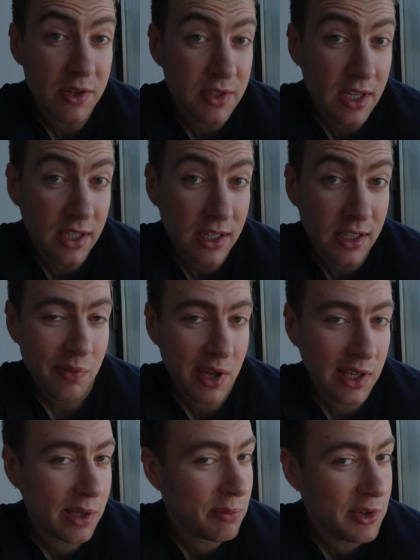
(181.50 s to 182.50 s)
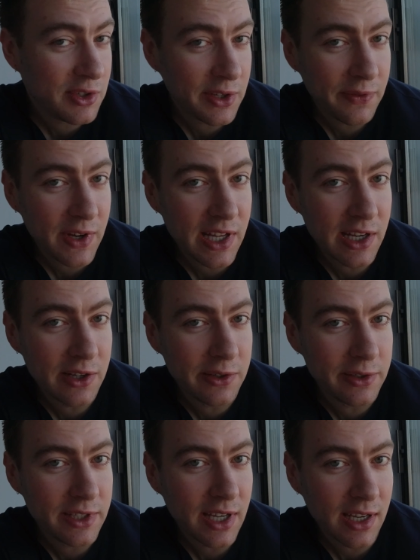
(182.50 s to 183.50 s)
music, making music
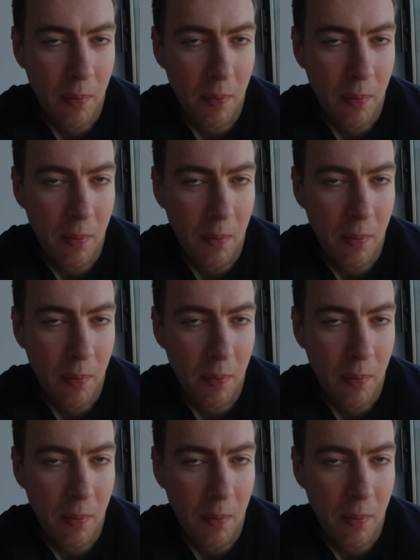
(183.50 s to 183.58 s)
videos,